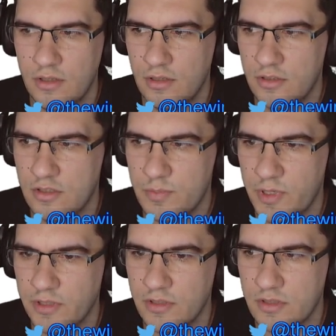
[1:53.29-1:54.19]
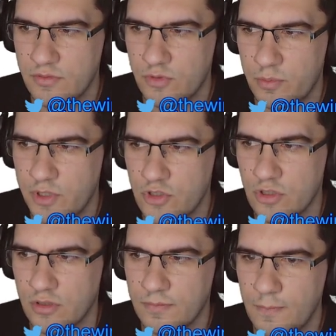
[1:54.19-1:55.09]
uh, displayed this
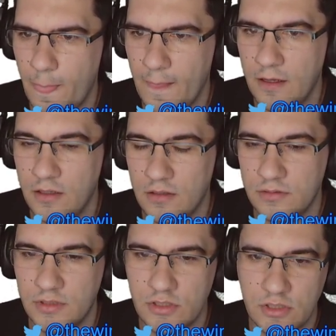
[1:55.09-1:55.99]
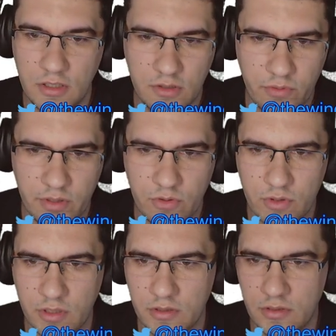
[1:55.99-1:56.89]
information. Uh, there's another way you
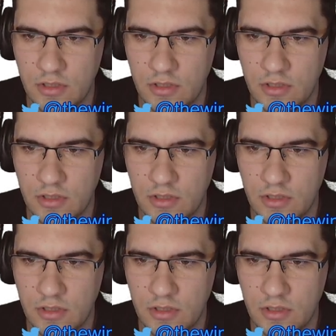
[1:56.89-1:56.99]
can